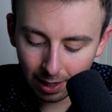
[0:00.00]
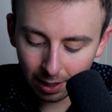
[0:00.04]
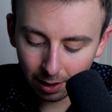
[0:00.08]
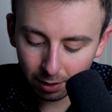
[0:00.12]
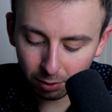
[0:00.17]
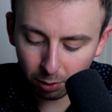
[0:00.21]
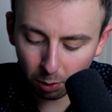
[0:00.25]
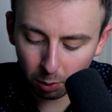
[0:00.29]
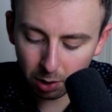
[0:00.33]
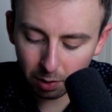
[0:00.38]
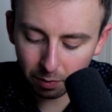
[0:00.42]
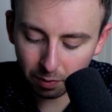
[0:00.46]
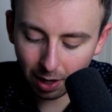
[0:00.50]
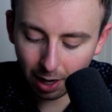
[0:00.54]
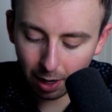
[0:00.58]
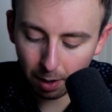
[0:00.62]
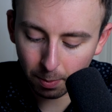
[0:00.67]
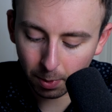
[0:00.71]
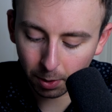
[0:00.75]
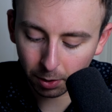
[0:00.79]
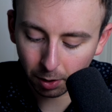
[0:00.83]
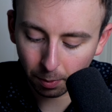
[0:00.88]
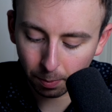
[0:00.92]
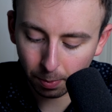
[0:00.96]
So you've got to
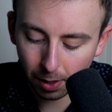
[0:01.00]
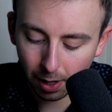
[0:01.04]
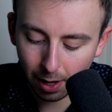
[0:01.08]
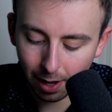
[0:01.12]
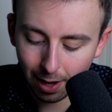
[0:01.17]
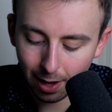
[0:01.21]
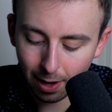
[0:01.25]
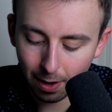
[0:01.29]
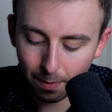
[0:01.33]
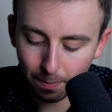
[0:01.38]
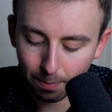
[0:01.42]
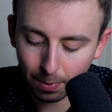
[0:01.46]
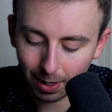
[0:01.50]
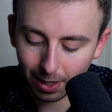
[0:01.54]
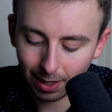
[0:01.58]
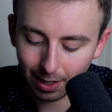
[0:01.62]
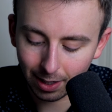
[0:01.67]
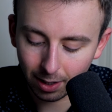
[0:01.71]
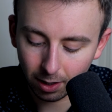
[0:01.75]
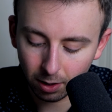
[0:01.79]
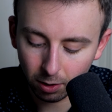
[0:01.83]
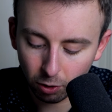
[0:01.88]
multiply by